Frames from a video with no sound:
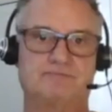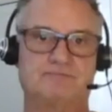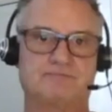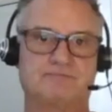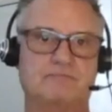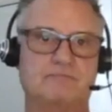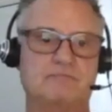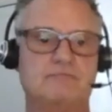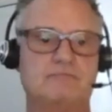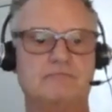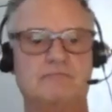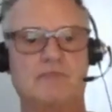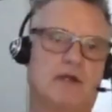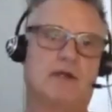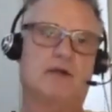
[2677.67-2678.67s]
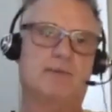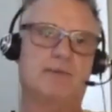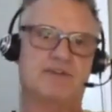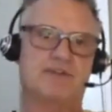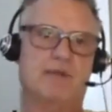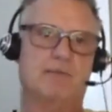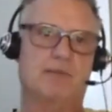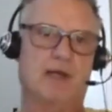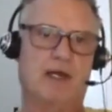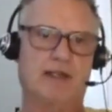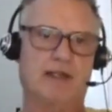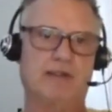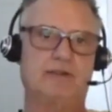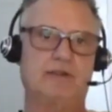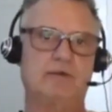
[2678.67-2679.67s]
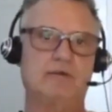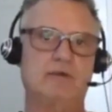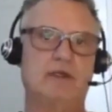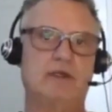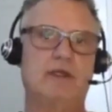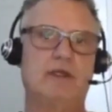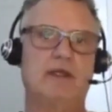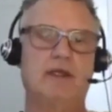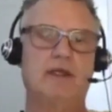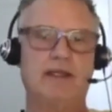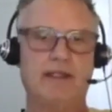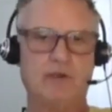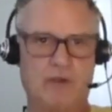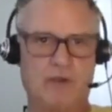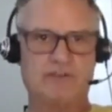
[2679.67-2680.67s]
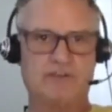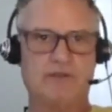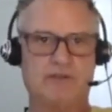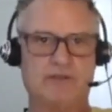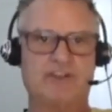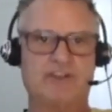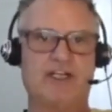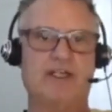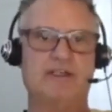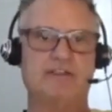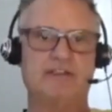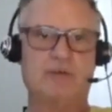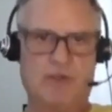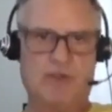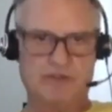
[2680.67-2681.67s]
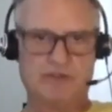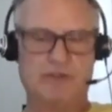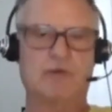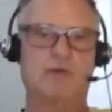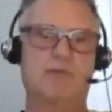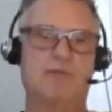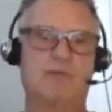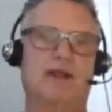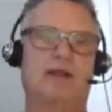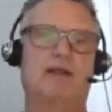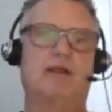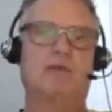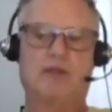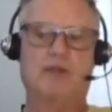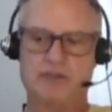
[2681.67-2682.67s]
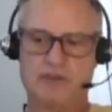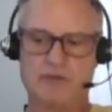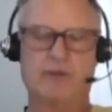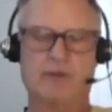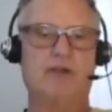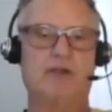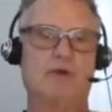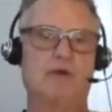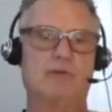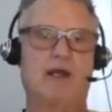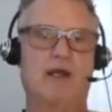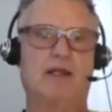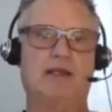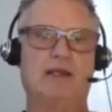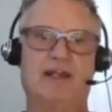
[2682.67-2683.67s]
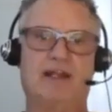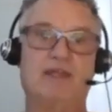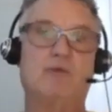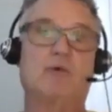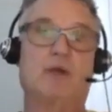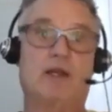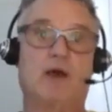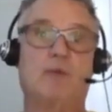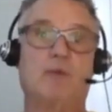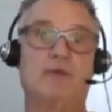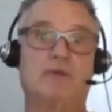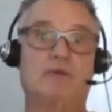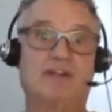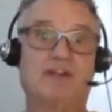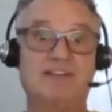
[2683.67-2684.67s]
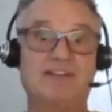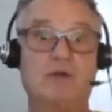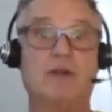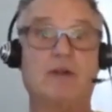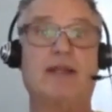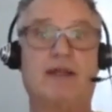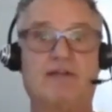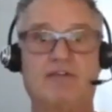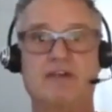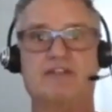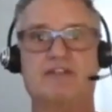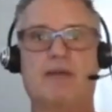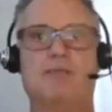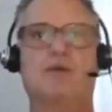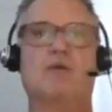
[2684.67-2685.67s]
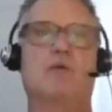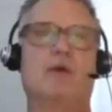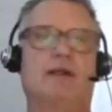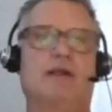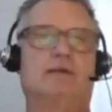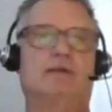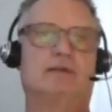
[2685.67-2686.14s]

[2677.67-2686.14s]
That he is one hundred percent behind you. He wants you to change. He wants you to repent. He wants you to renew your mind. And he will help you literally every step of the way.